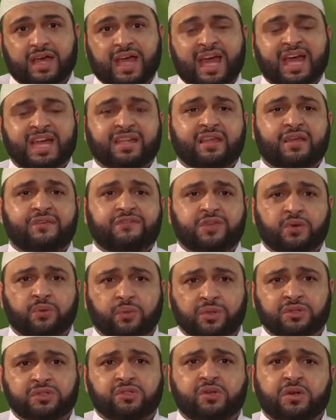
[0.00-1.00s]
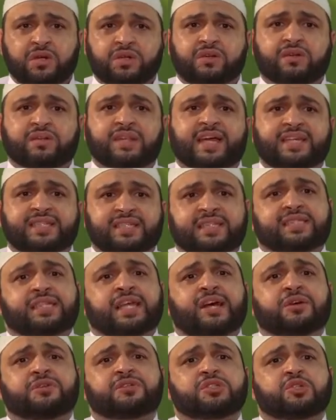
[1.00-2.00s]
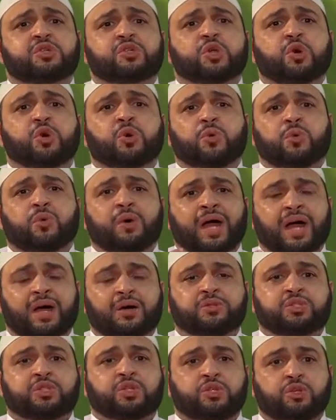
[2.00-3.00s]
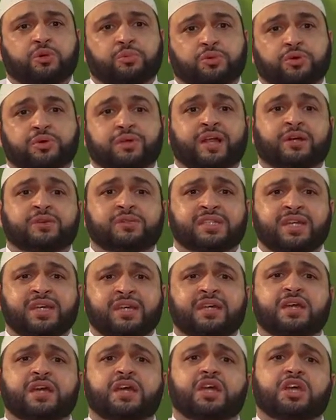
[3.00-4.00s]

And if you want to recognize the sound, to know how should you pronounce it,